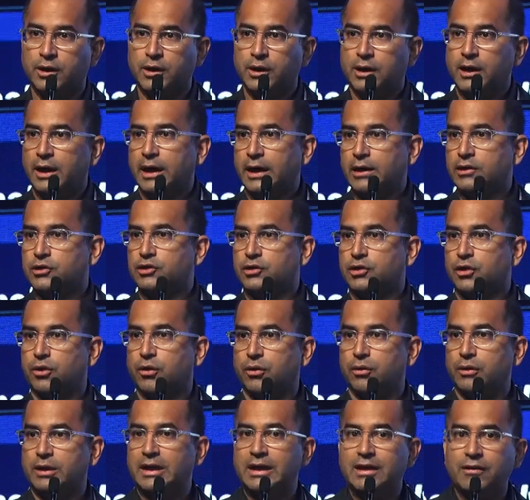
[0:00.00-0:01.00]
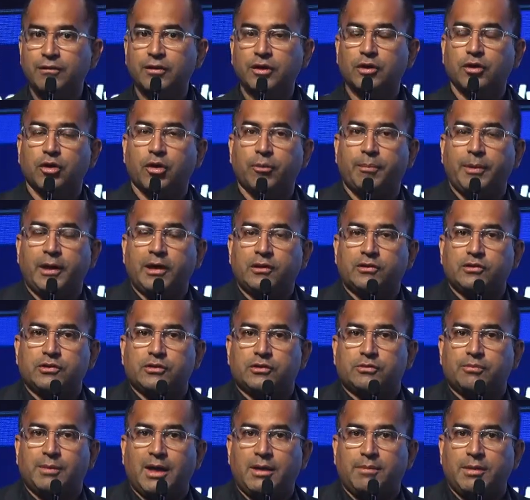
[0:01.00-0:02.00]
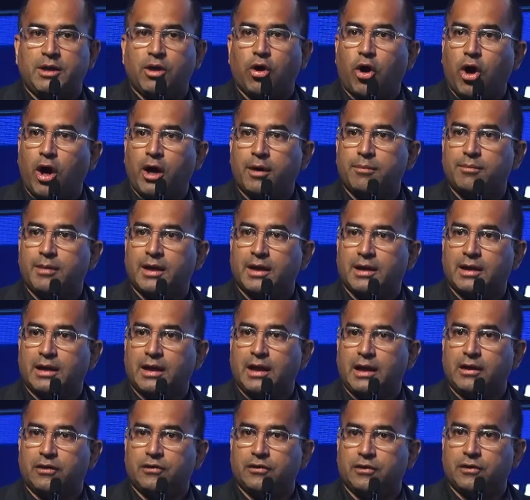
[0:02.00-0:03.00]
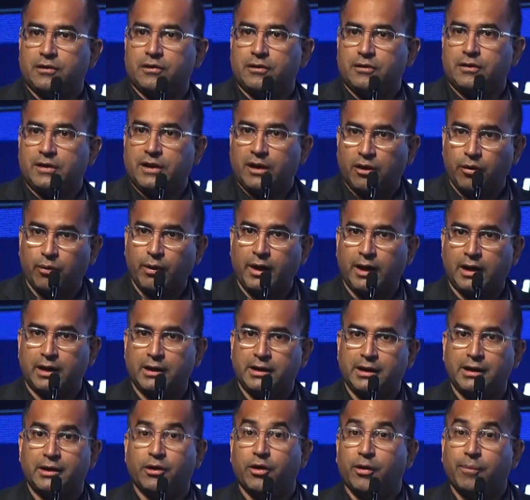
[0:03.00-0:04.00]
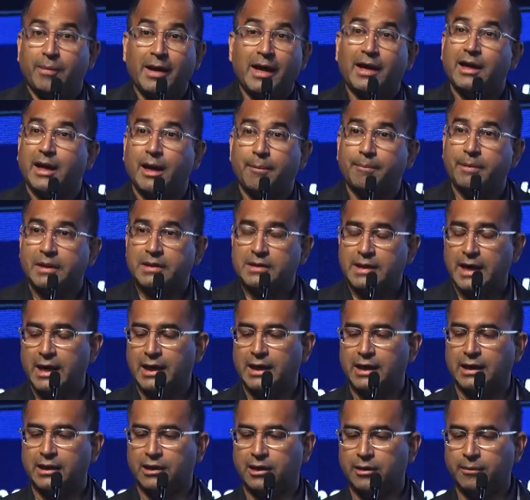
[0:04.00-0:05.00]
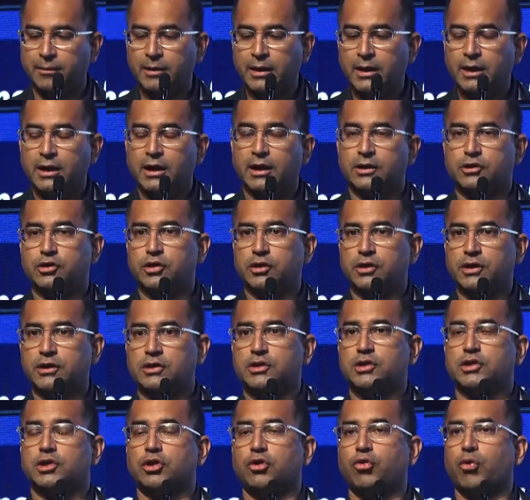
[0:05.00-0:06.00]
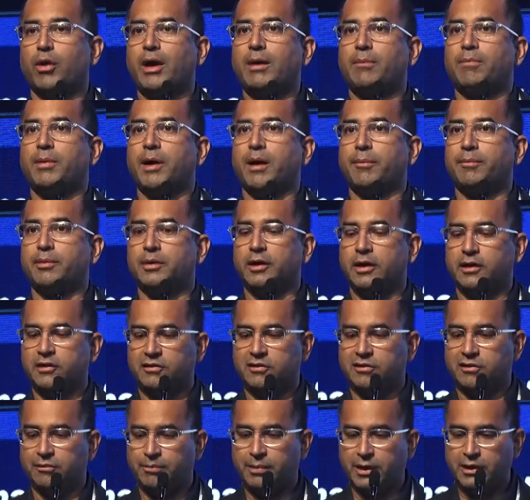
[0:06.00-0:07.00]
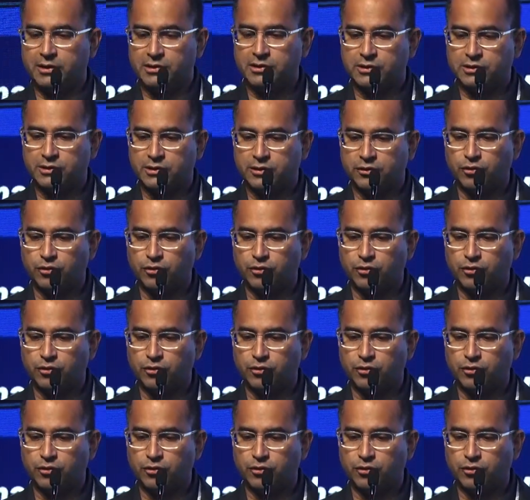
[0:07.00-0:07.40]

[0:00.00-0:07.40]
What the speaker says: And so even though patients may be on medications, theoretically, they may not be taking them. And so this is a great population of patients to